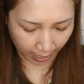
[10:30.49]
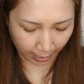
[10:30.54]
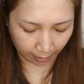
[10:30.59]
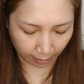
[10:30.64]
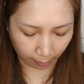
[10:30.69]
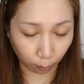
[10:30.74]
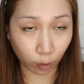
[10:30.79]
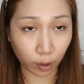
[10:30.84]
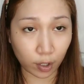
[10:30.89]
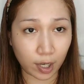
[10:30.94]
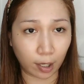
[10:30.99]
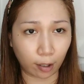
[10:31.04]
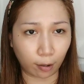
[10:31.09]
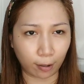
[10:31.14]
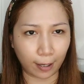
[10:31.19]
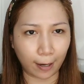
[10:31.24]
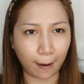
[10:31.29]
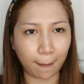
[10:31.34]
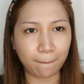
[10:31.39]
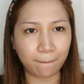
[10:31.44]
Ayan,
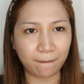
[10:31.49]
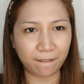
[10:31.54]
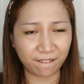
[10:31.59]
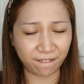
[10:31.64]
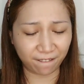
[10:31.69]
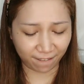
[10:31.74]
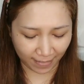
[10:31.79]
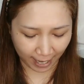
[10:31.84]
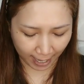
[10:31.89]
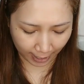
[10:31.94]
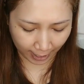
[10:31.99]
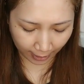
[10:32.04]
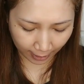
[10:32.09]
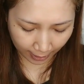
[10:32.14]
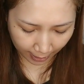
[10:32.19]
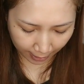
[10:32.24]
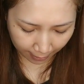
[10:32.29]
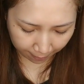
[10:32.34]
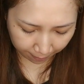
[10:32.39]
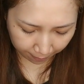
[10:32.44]
nabuksan ko na.
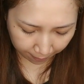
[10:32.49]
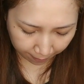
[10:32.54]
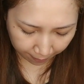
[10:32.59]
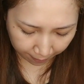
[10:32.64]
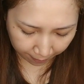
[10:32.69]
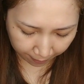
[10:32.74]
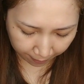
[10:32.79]
Finally.